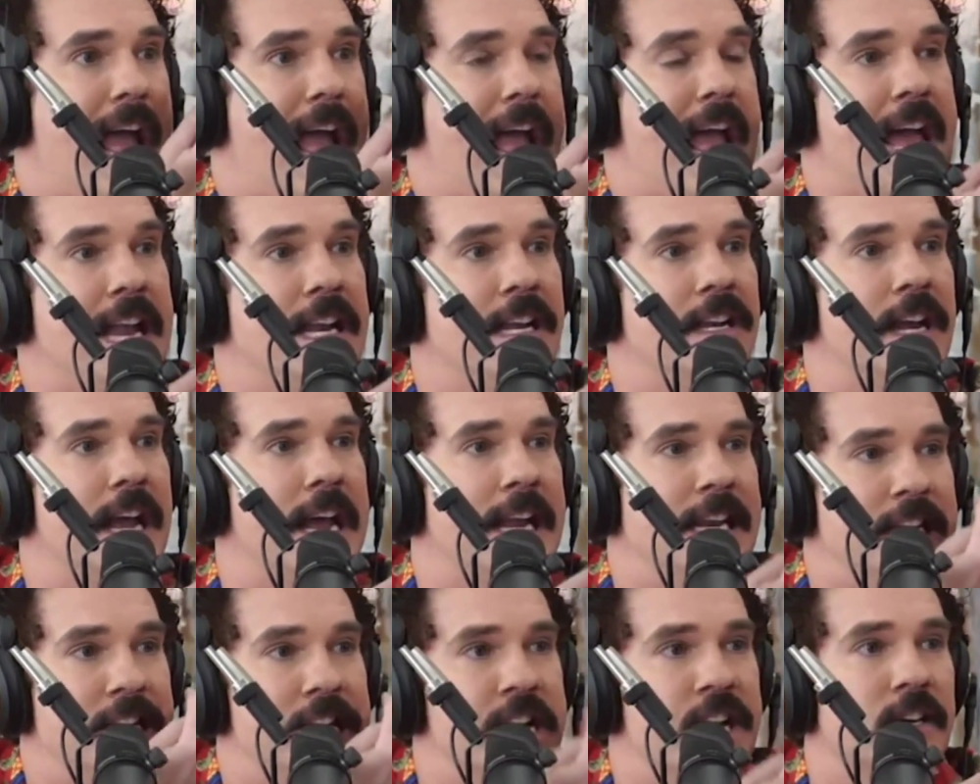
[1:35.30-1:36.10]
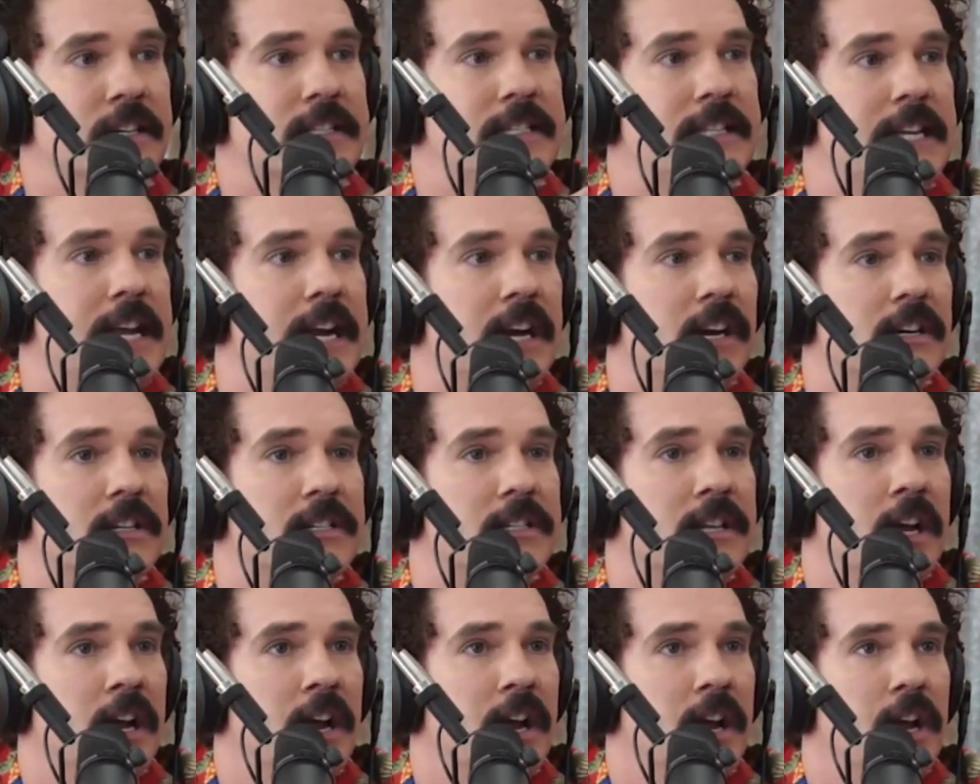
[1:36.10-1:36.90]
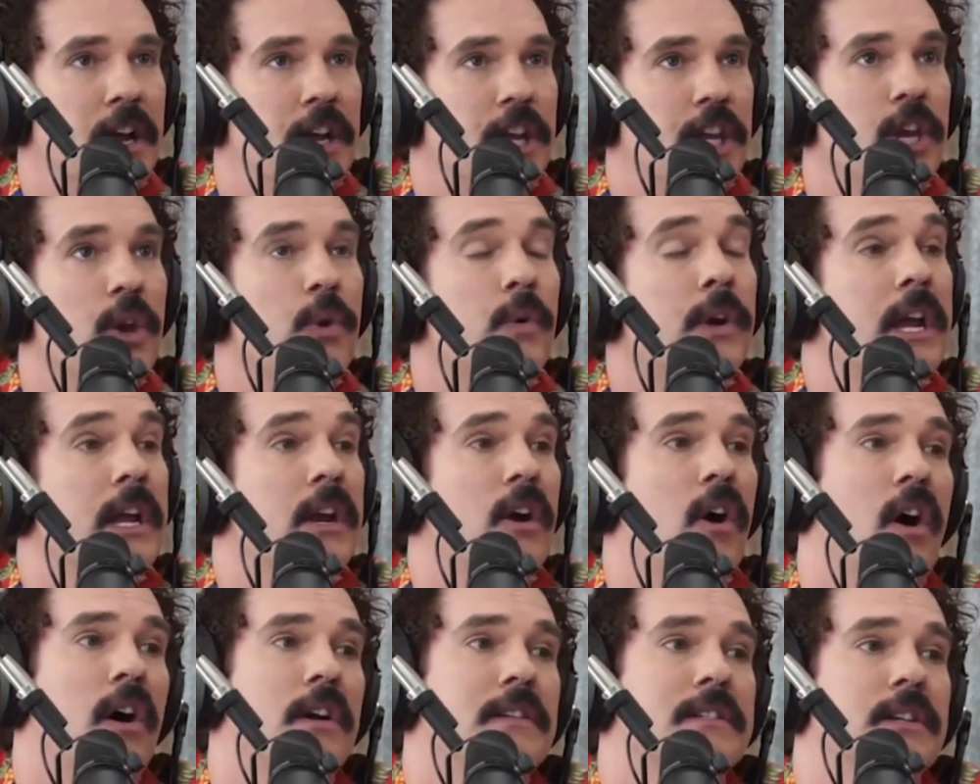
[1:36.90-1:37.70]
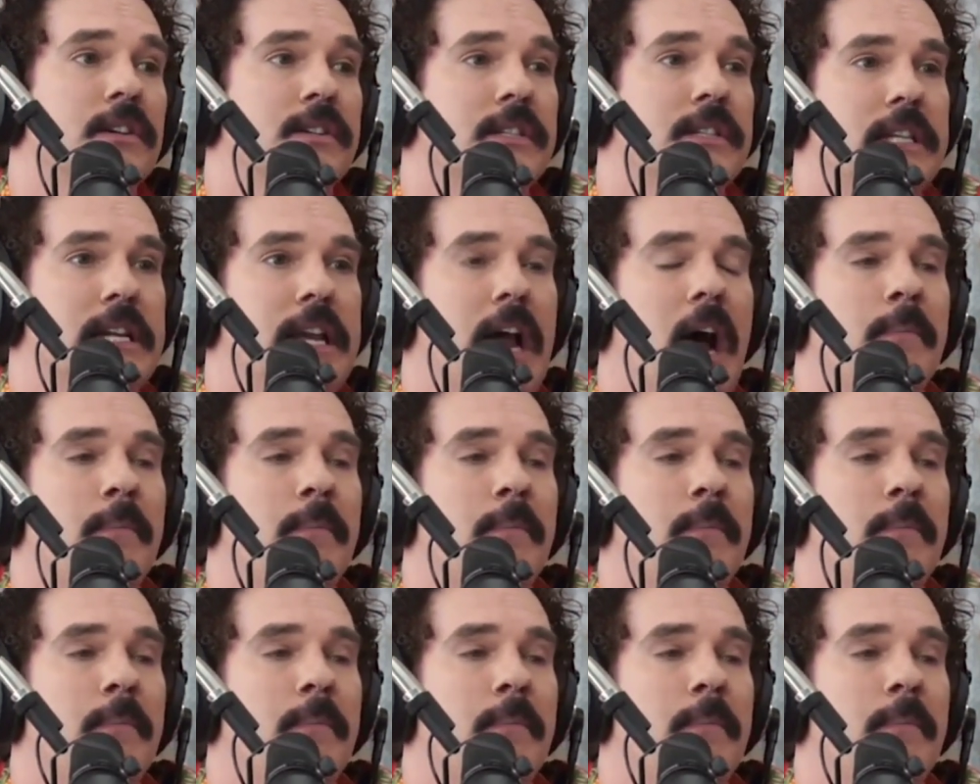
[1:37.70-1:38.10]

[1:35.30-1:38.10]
and near tears. You could also see.